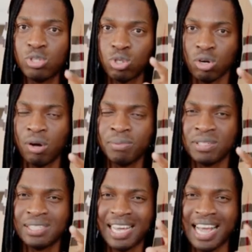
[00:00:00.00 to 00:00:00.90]

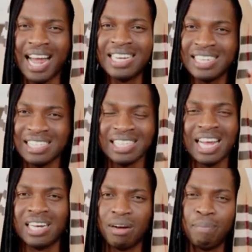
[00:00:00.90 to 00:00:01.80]
dropped the Ghanaian
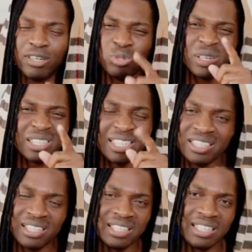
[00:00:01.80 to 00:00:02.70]
standard by doing
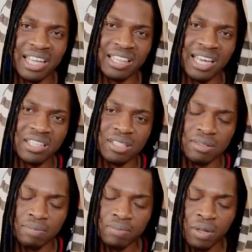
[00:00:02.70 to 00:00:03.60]
such things like that.
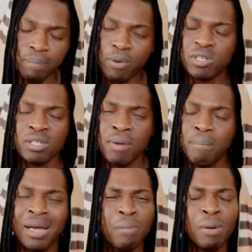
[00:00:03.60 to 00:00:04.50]
Because
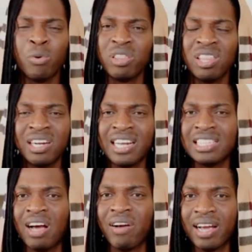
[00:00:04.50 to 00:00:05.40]
many people will think
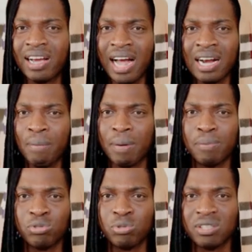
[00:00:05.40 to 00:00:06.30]
that's how Ghana
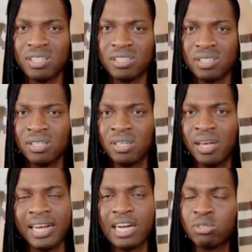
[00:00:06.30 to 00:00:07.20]
people do things.
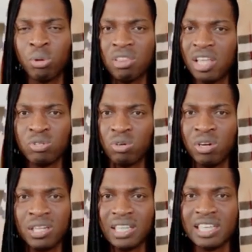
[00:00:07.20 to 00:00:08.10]
And I don't think
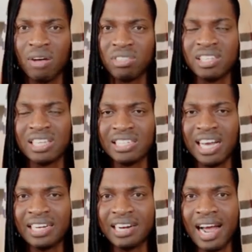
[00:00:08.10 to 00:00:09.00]
so. That's how things are
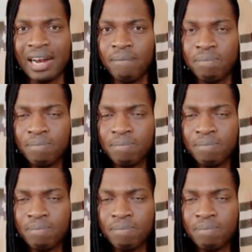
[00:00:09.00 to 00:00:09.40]
done in Ghana.